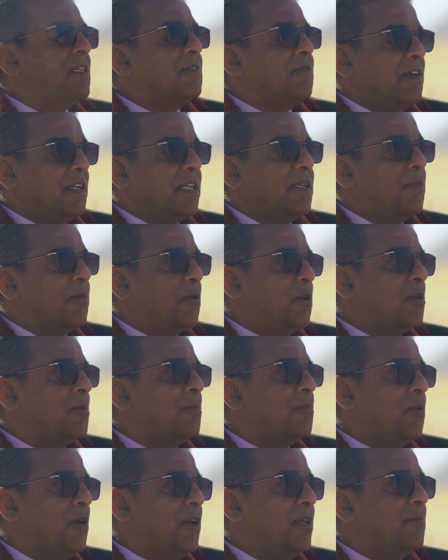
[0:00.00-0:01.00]
a very
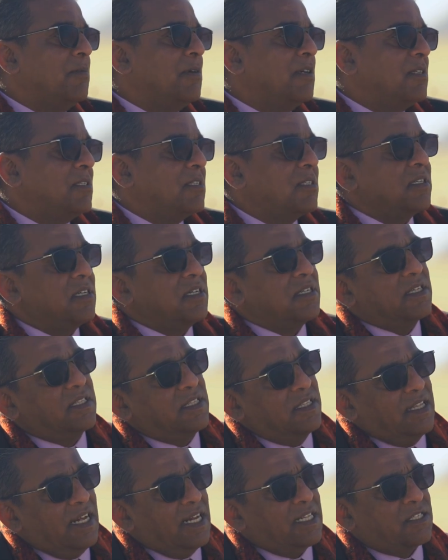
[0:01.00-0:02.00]
important point because uh,
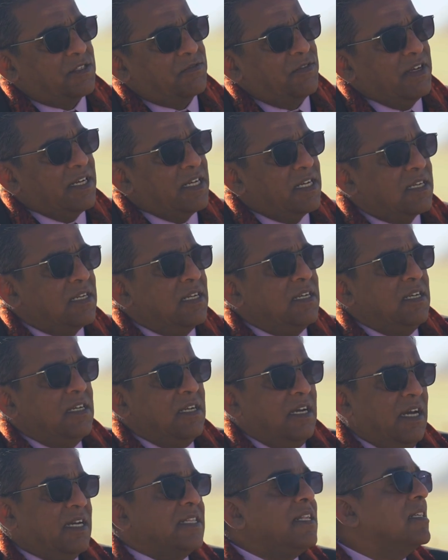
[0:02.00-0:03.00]
that's where
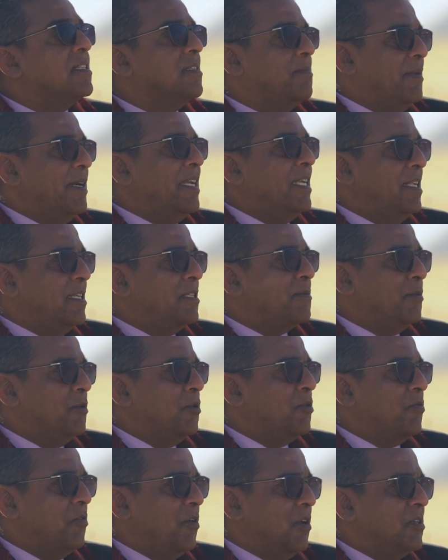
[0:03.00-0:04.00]
I think the main
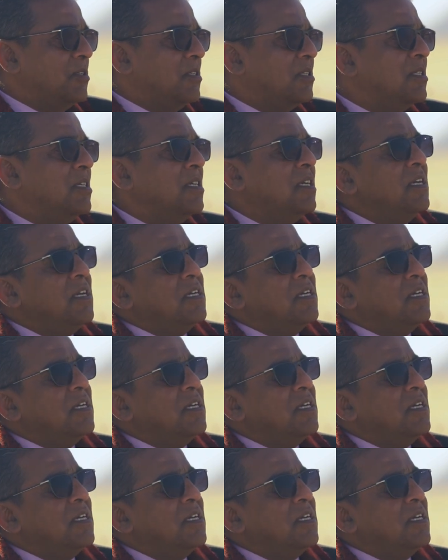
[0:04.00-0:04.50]
dispute was.